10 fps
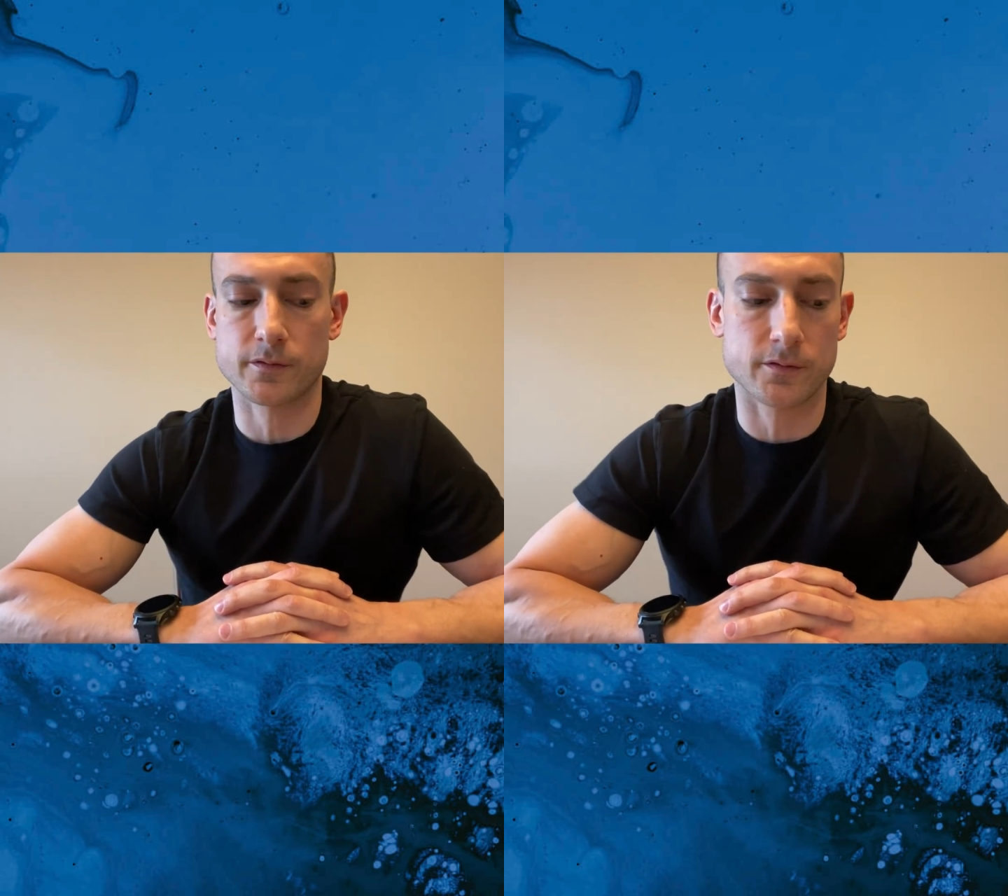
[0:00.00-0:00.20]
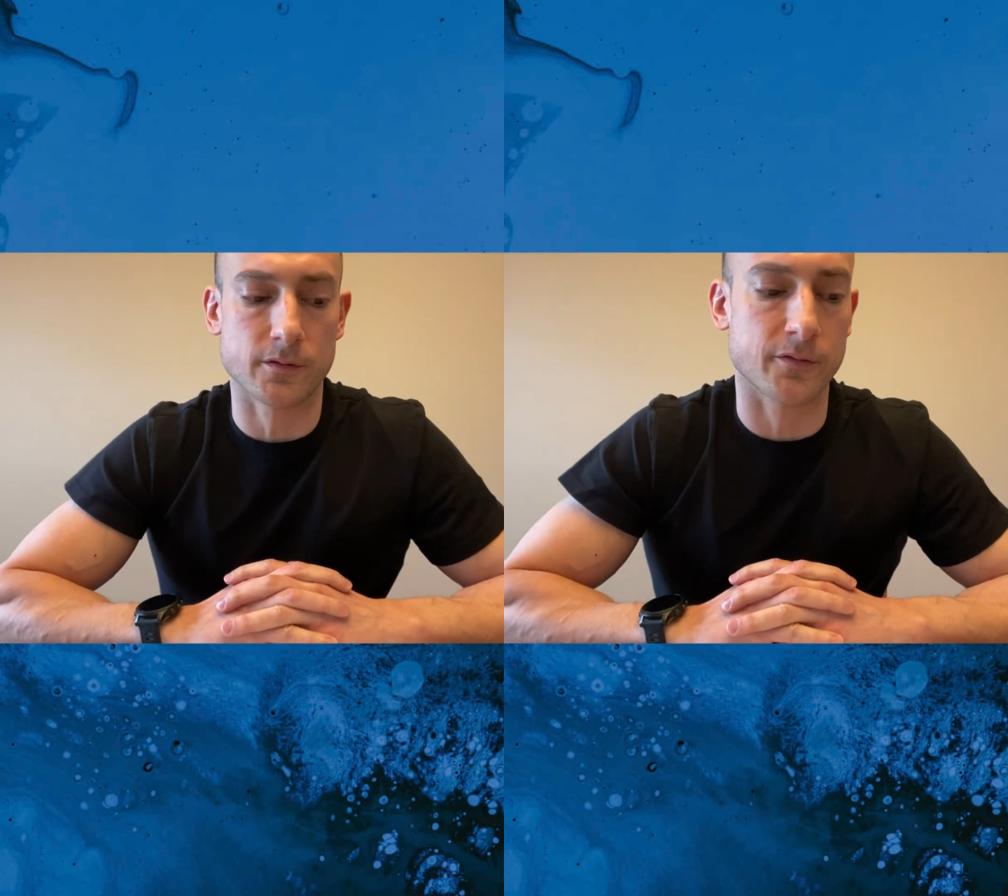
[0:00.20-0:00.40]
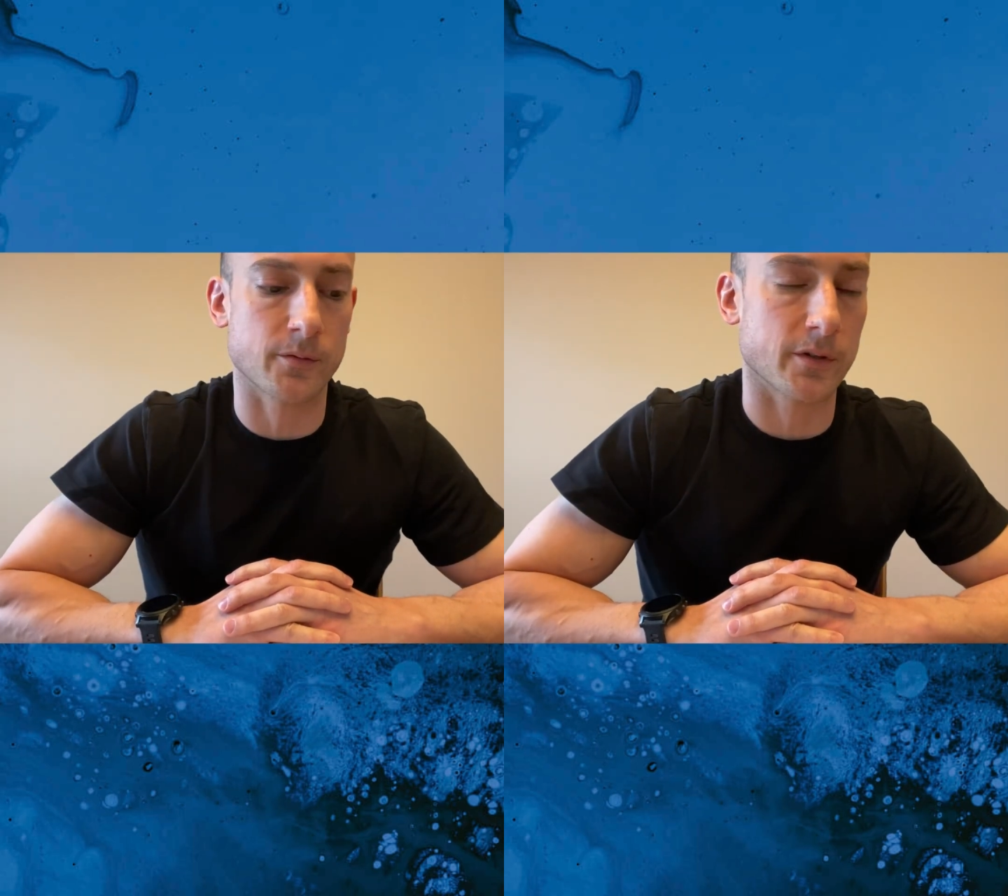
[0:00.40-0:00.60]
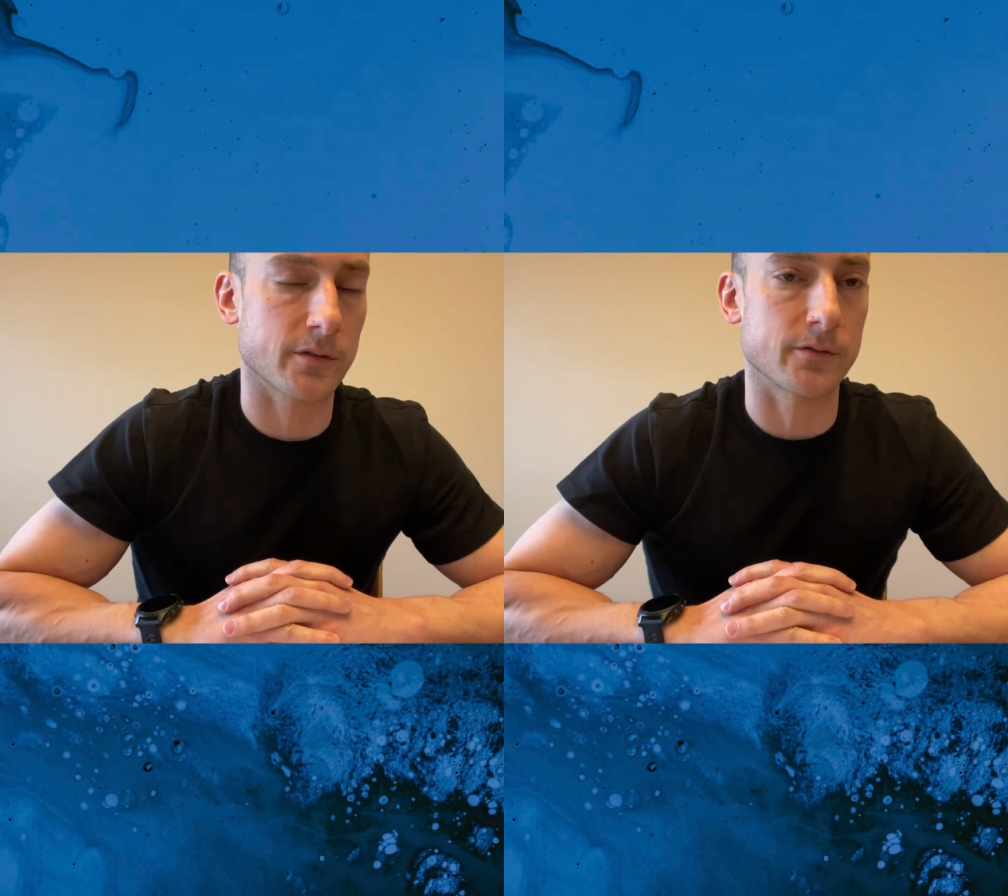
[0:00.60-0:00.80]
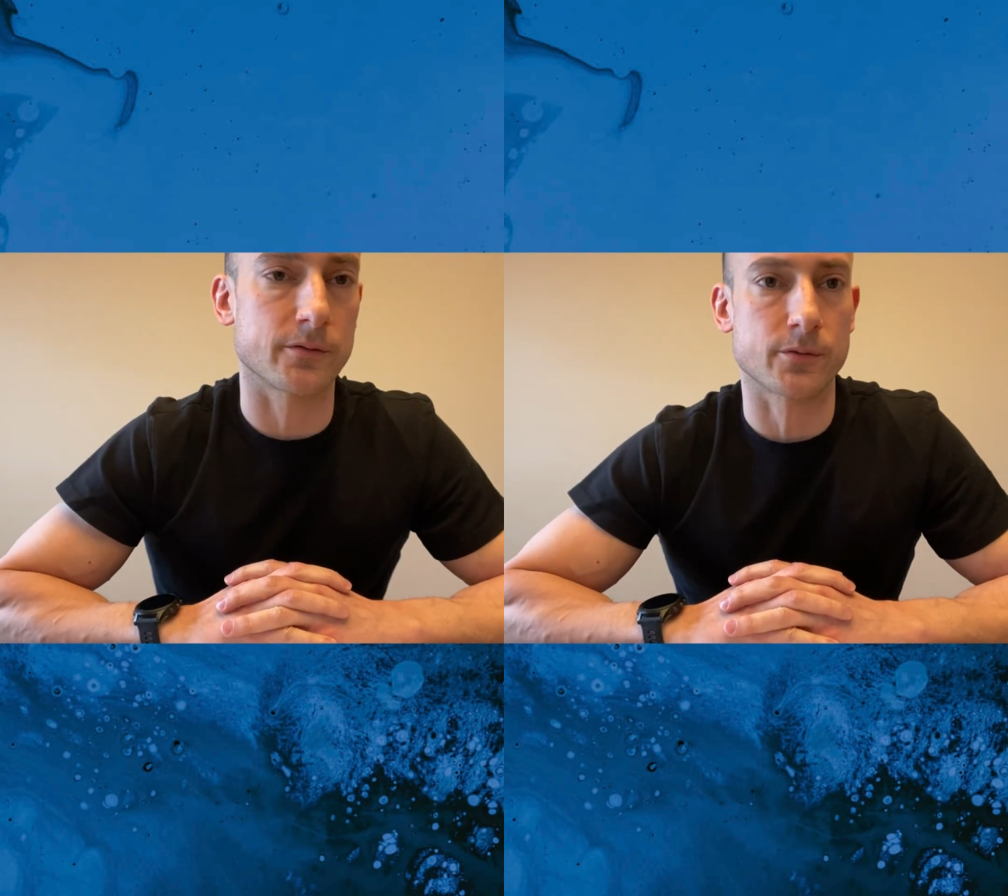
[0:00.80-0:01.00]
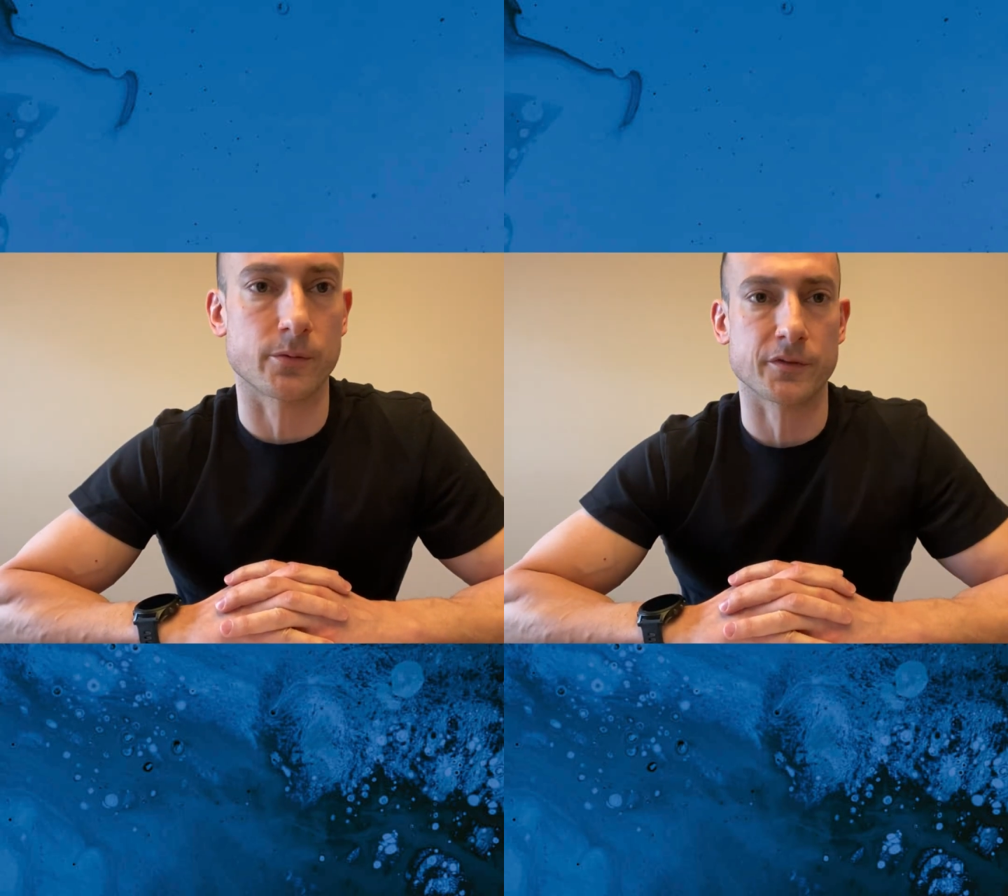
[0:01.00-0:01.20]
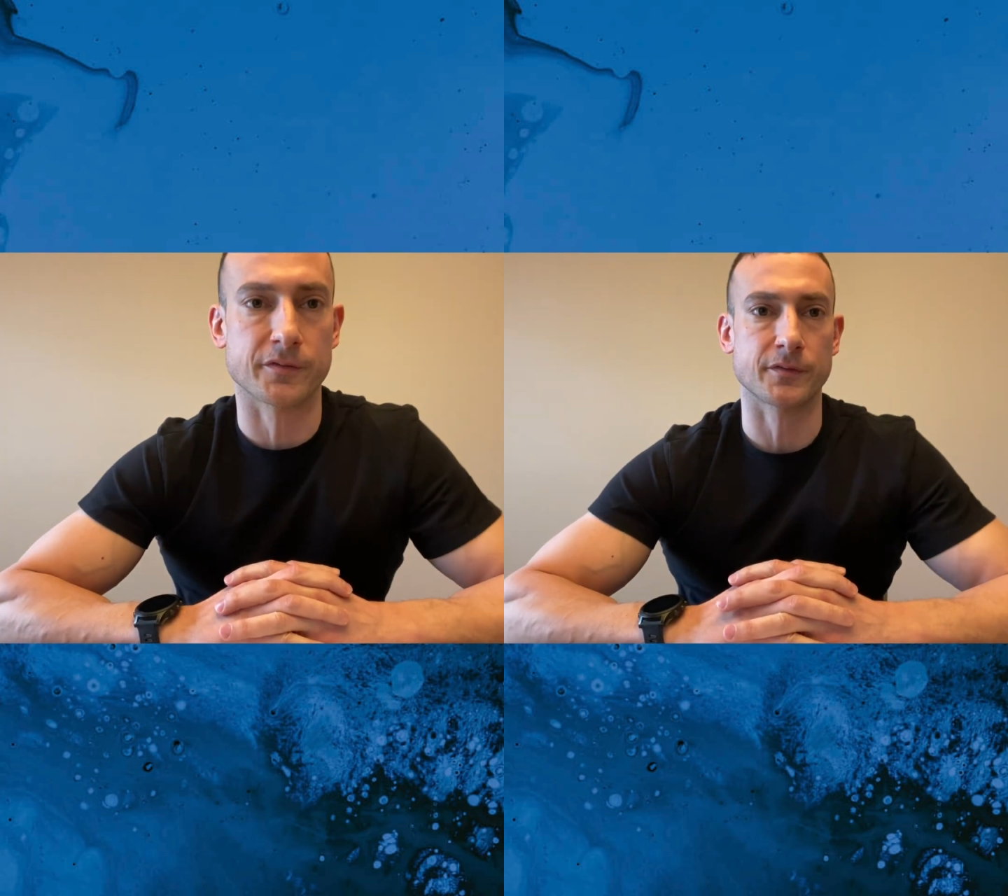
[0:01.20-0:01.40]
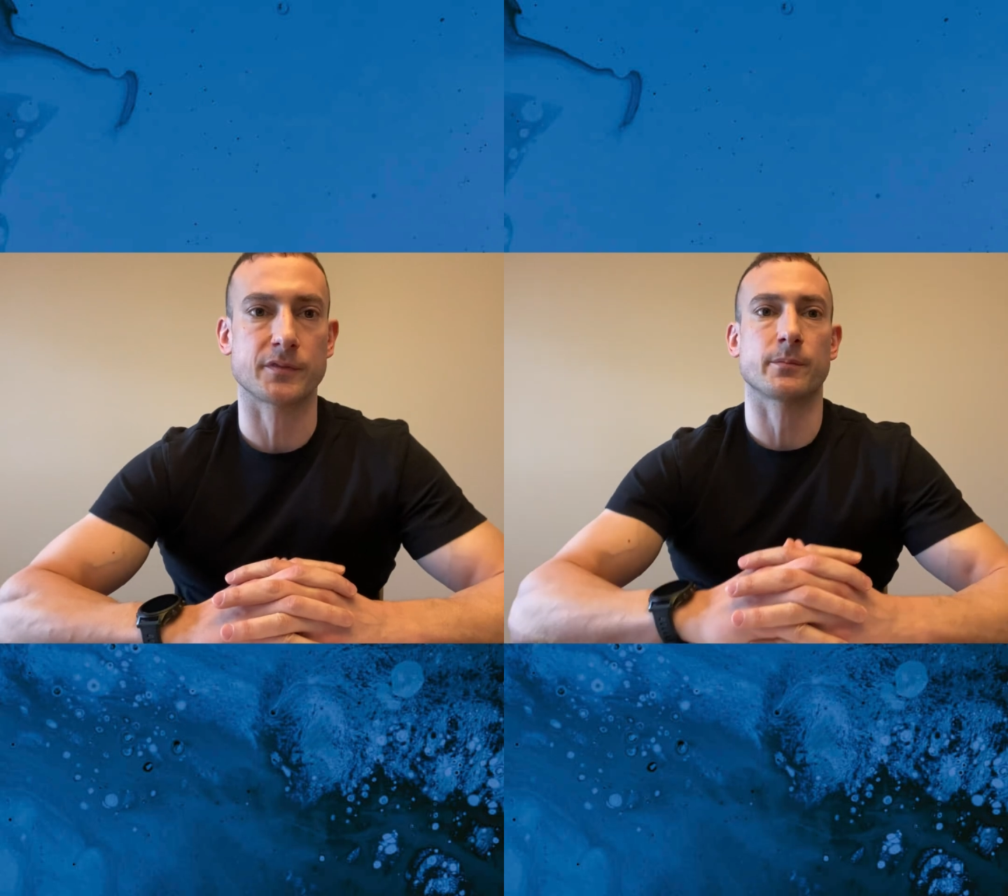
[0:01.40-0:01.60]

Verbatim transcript: So if you want to do 250